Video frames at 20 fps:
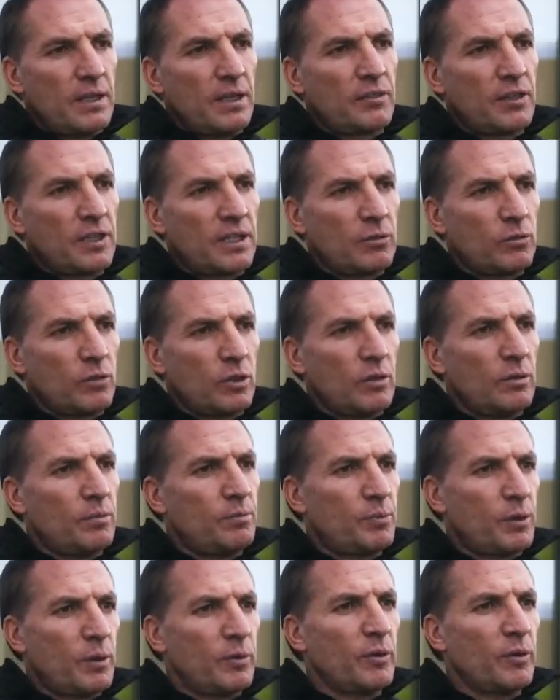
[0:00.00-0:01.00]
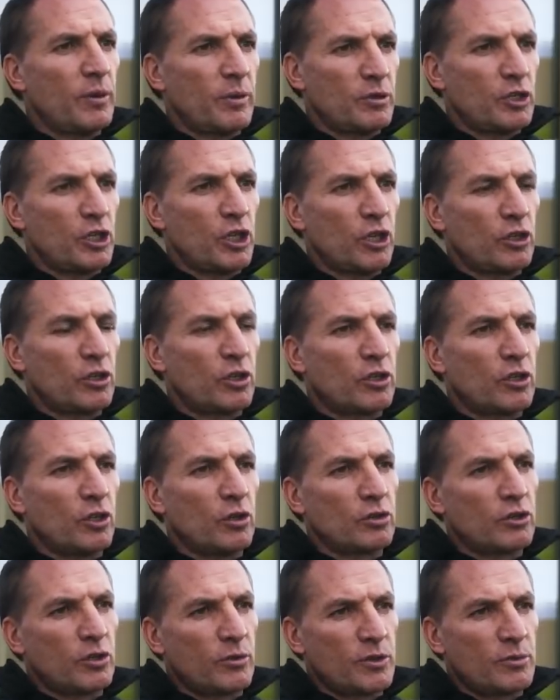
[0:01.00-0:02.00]
I think well, probably when I was a younger
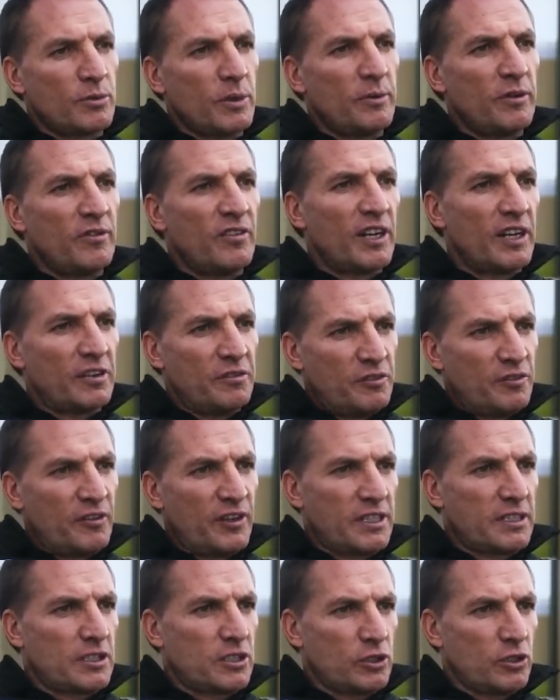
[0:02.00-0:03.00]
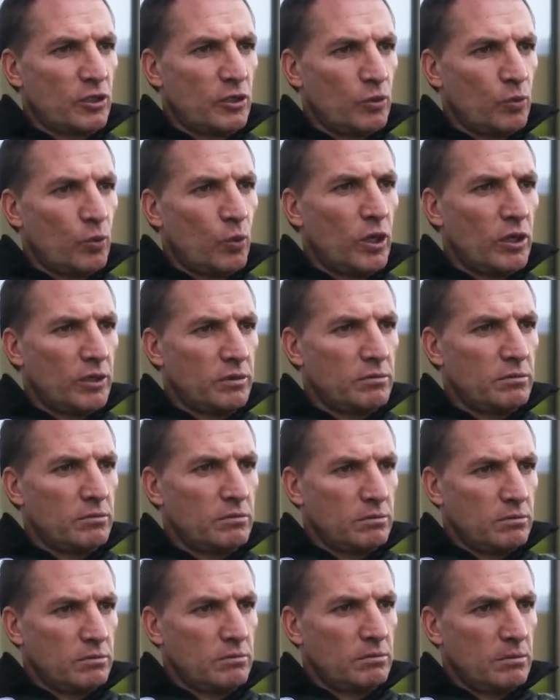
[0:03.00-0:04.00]
coach, I was maybe very fixed on one
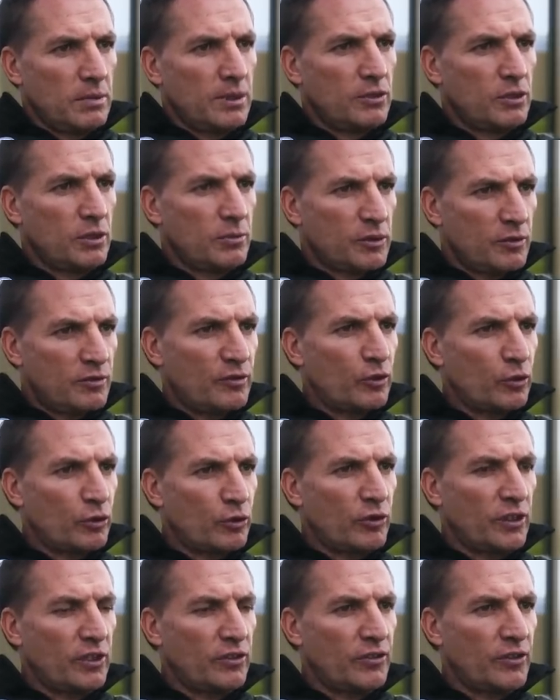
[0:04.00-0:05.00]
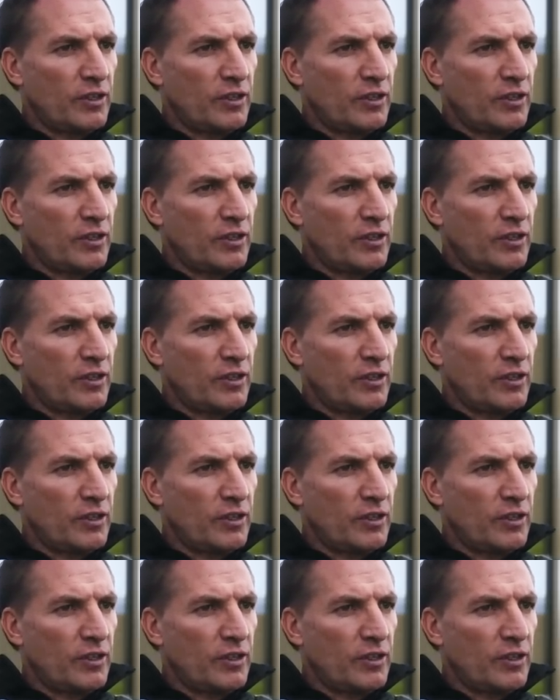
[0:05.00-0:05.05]
in terms of 4 3